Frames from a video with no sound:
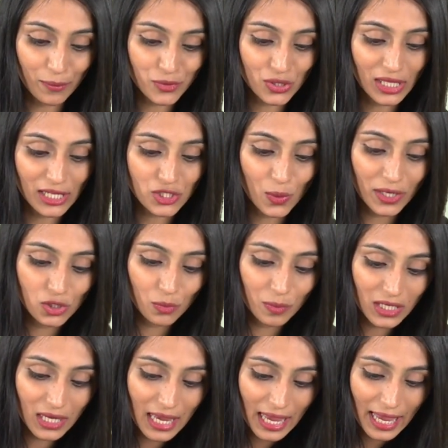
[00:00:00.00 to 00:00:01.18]
So that's going to be
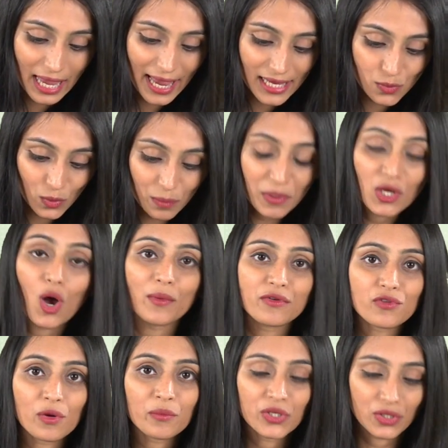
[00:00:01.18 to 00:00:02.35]
x would be common
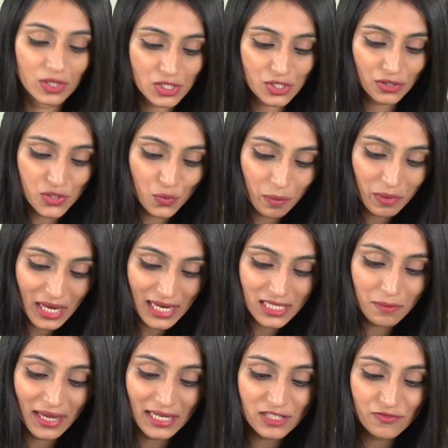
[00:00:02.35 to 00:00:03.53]
from here. So this would be x
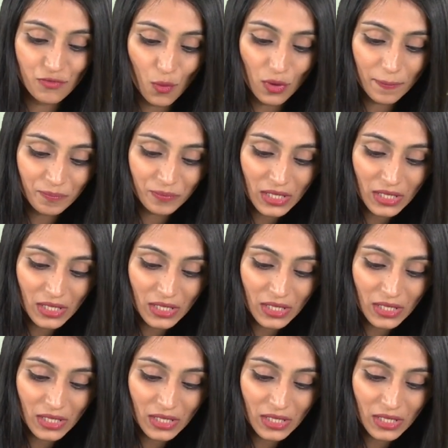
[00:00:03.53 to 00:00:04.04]
minus 4